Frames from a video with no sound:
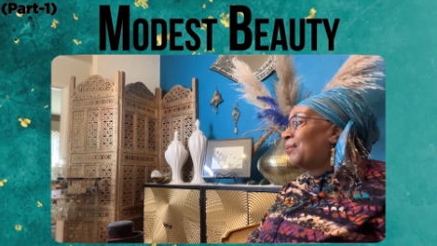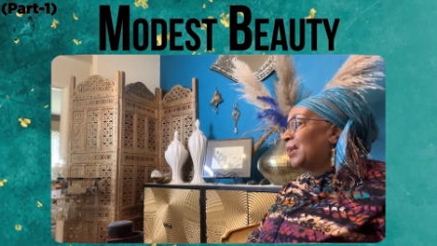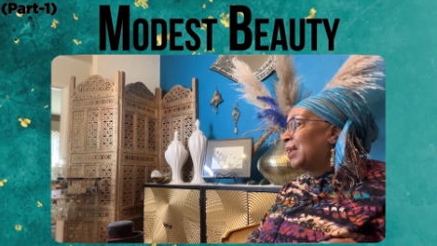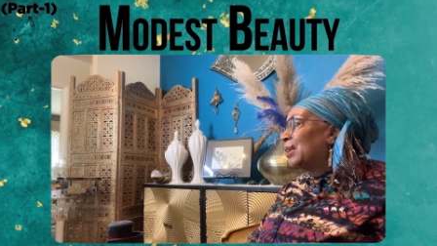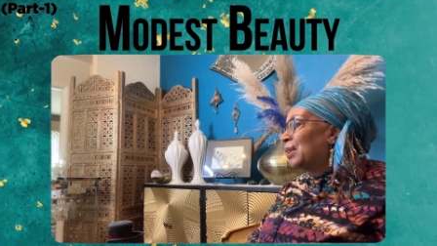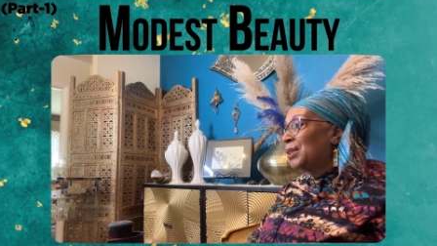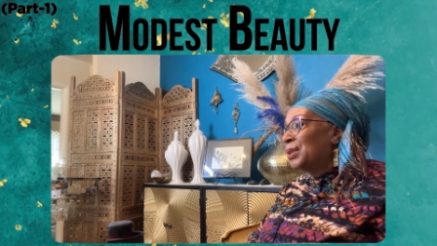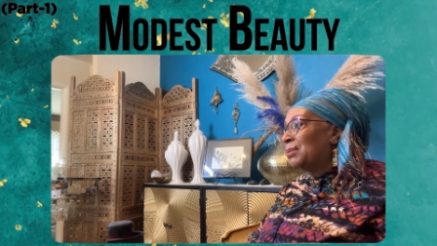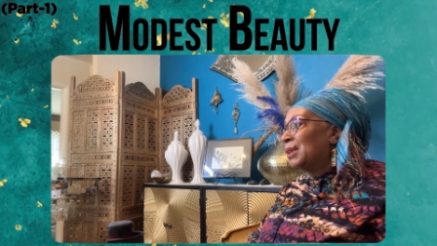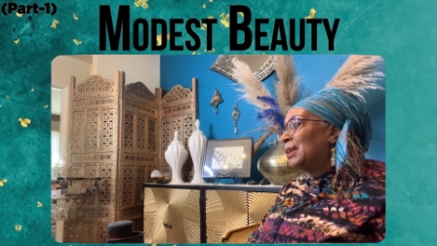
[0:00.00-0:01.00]
African
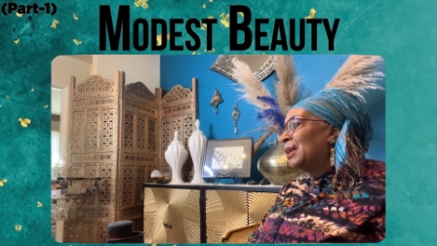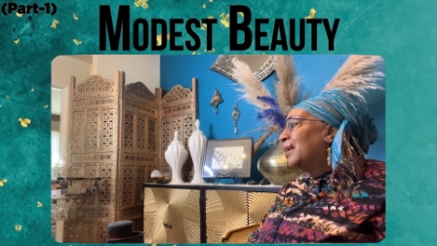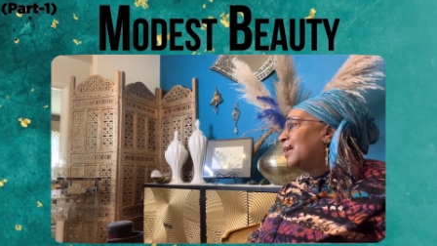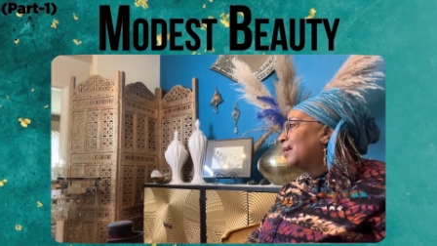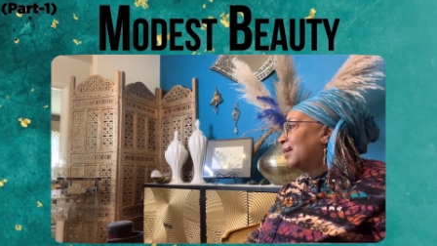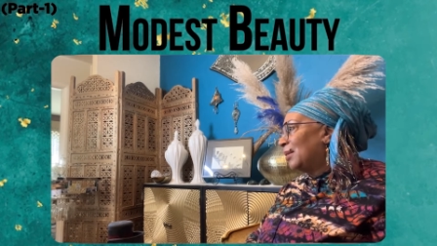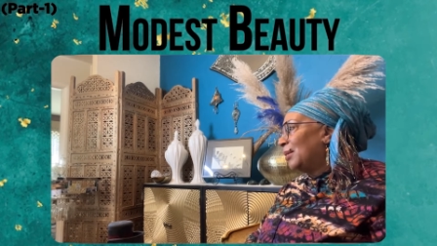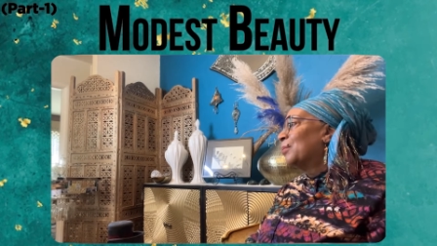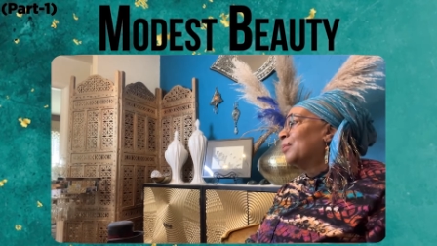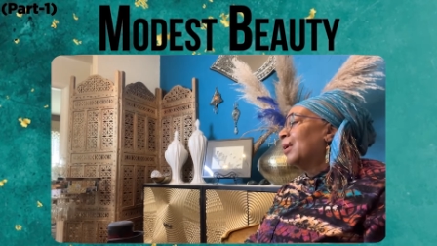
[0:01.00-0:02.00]
countries. Ready made or